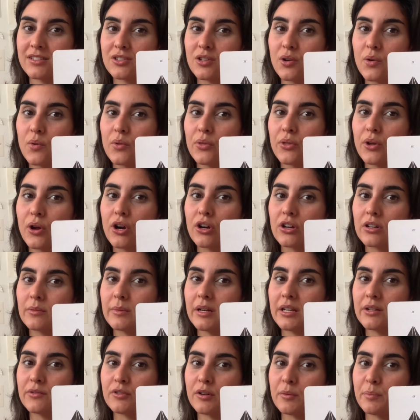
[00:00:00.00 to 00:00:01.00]
So the
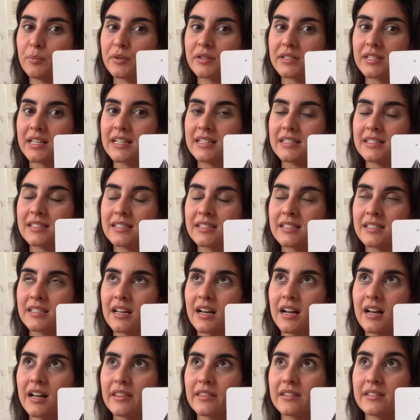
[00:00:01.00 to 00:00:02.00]
Hermit represents
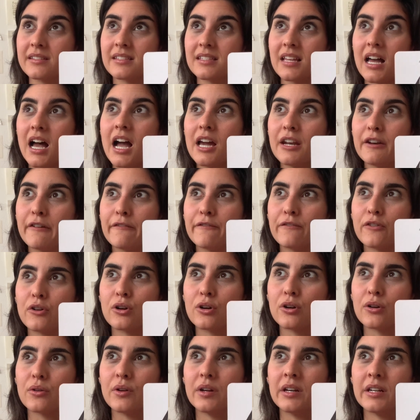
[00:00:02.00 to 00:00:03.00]
the sign of
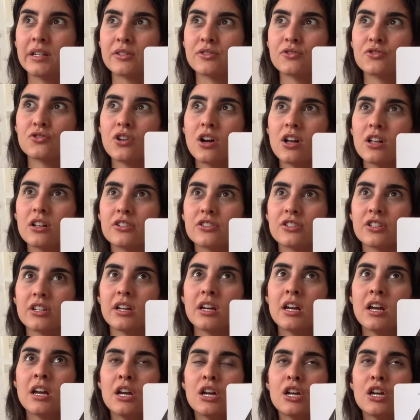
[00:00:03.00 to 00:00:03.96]
Virgo in astrology.